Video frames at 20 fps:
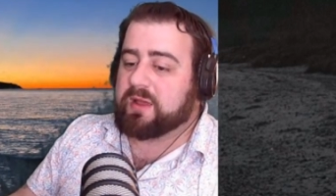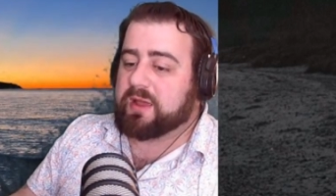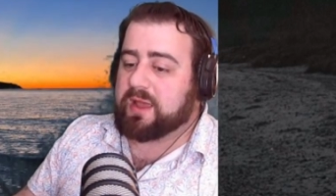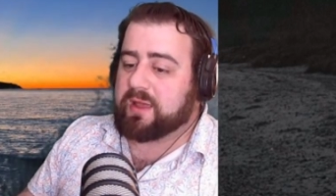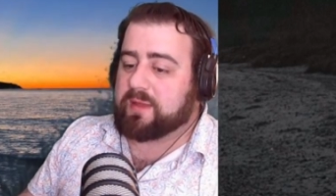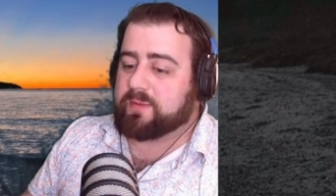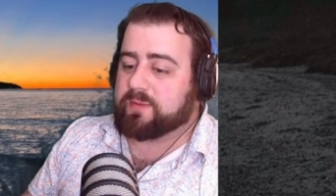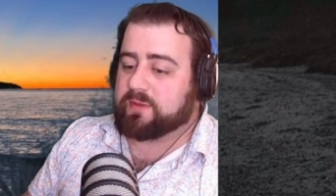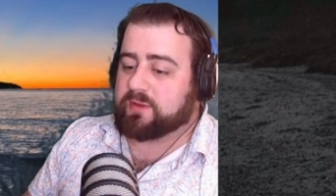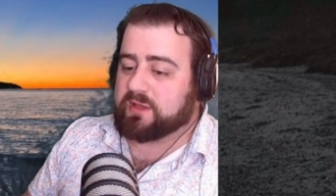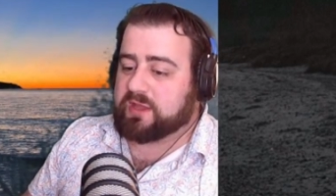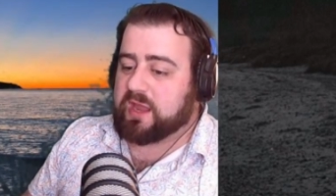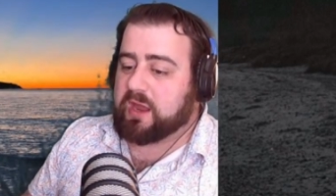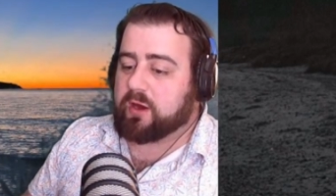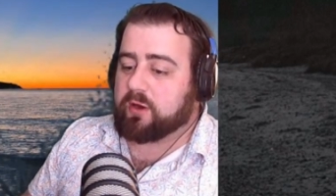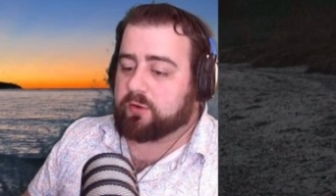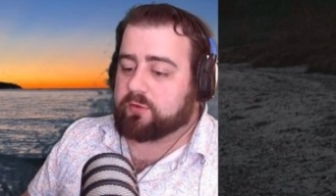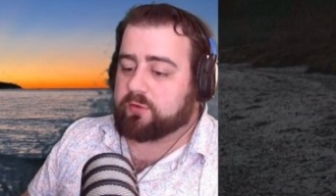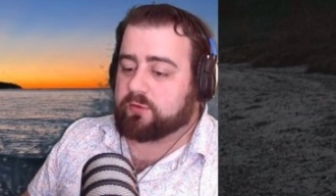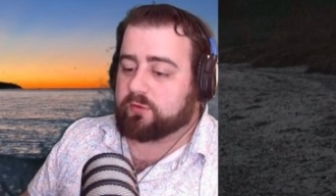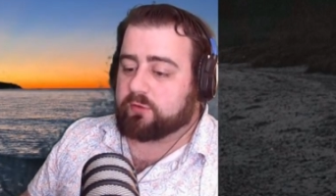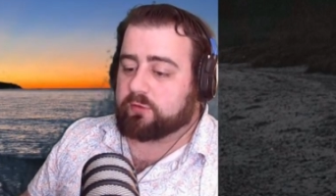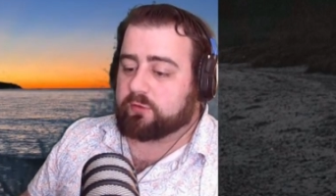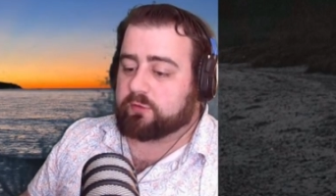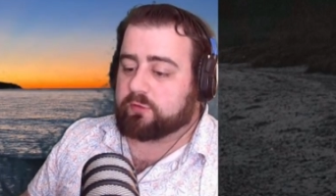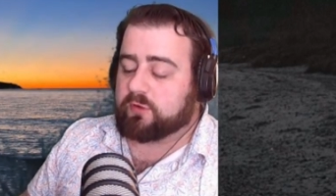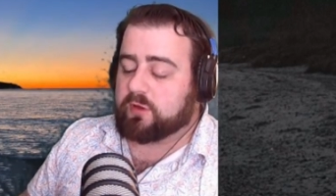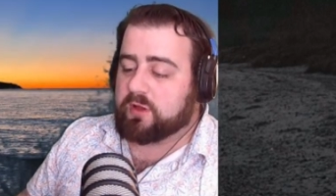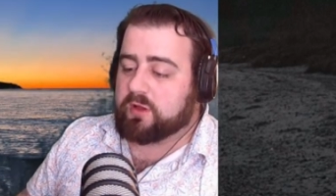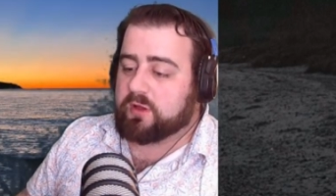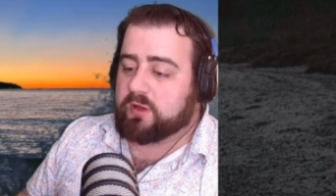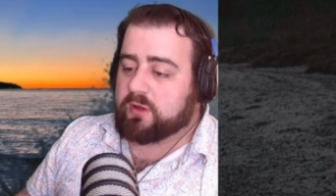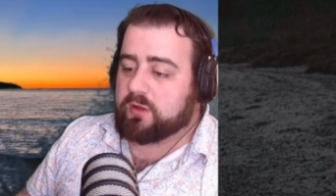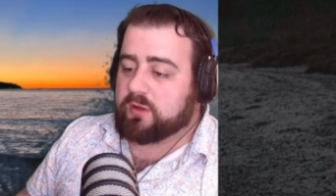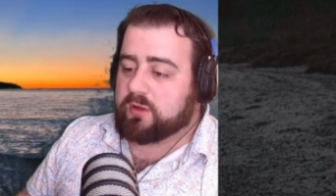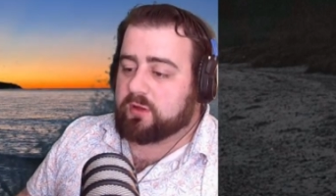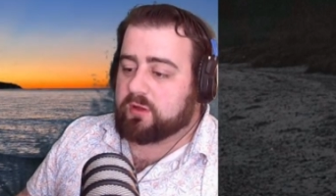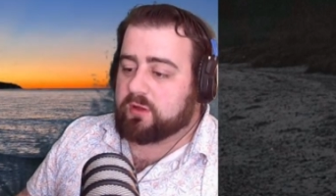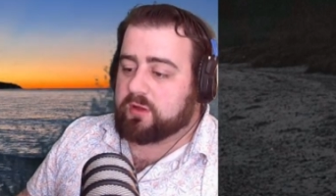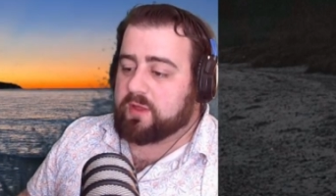and the characters
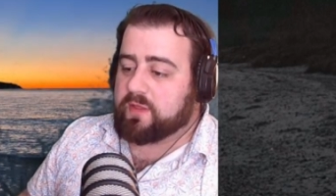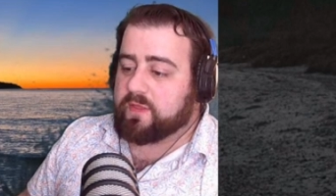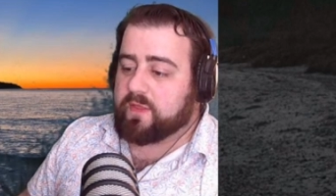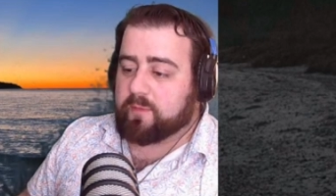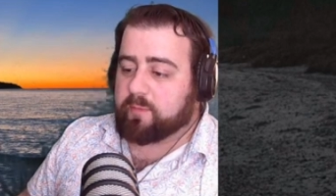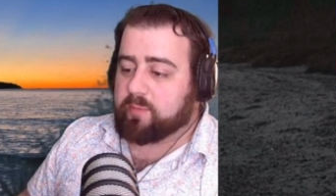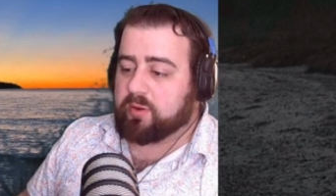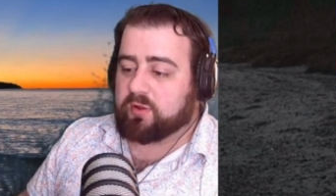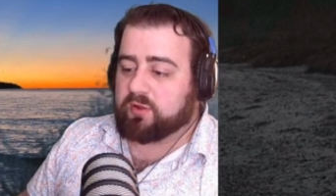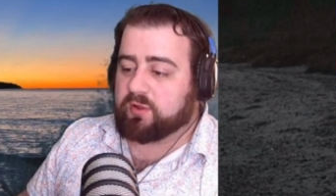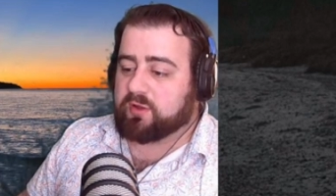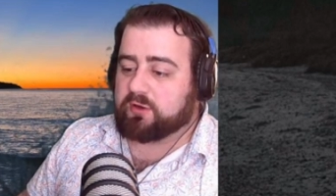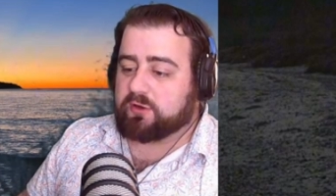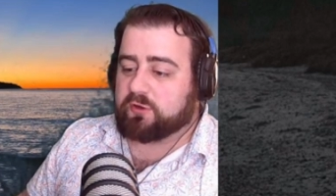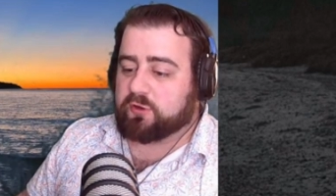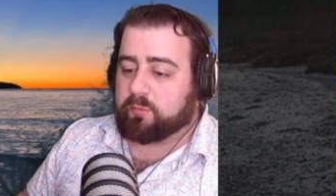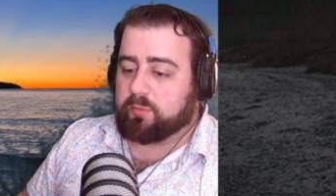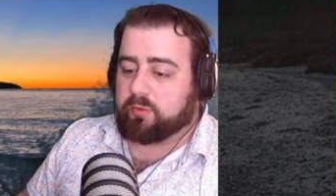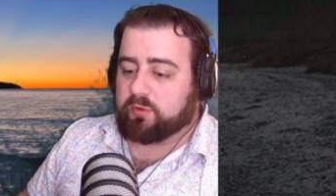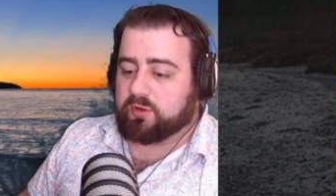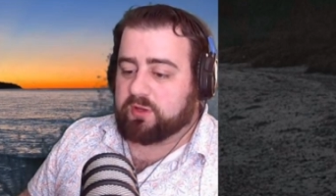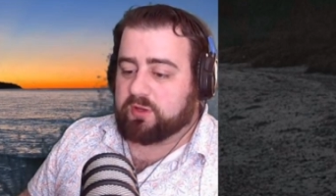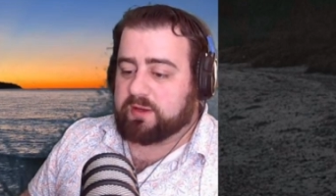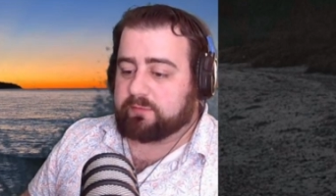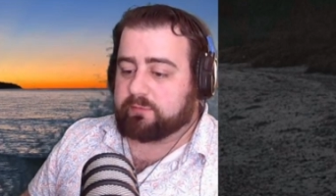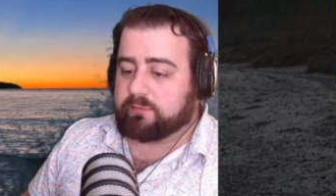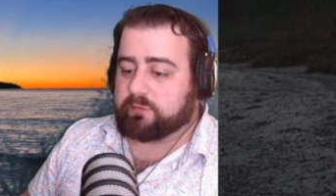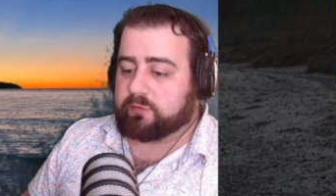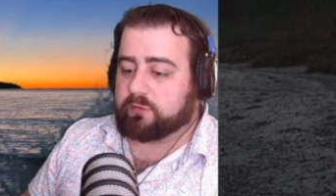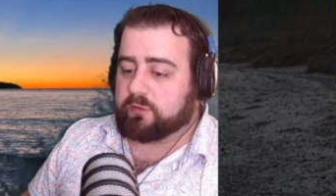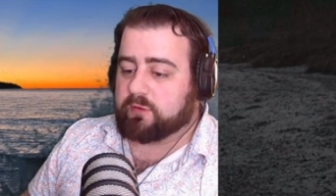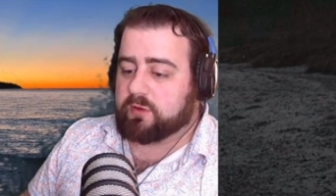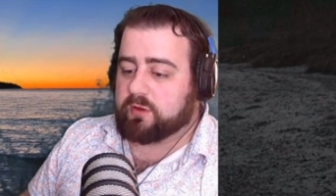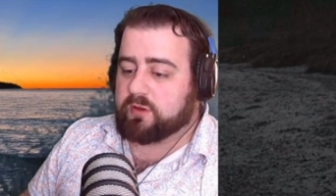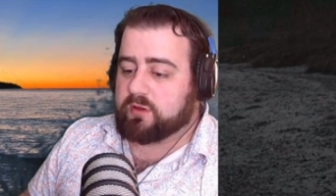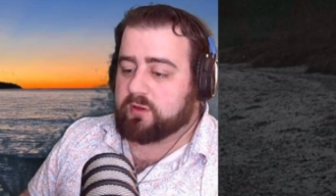and their political beliefs.